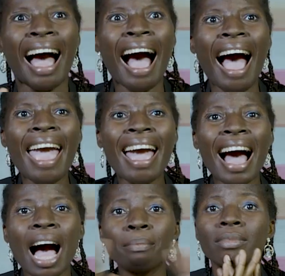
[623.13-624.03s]
I
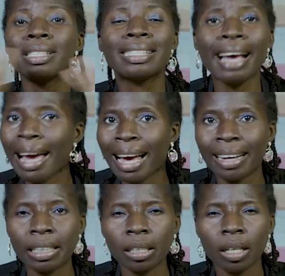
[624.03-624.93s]
am
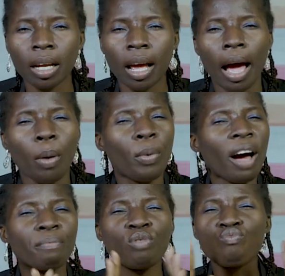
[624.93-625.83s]
tired. We
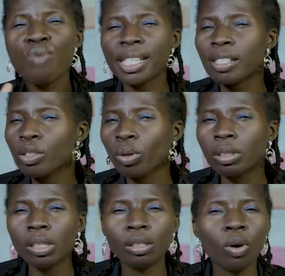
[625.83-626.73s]
have been waiting
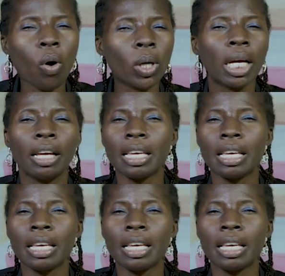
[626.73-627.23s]
on this God.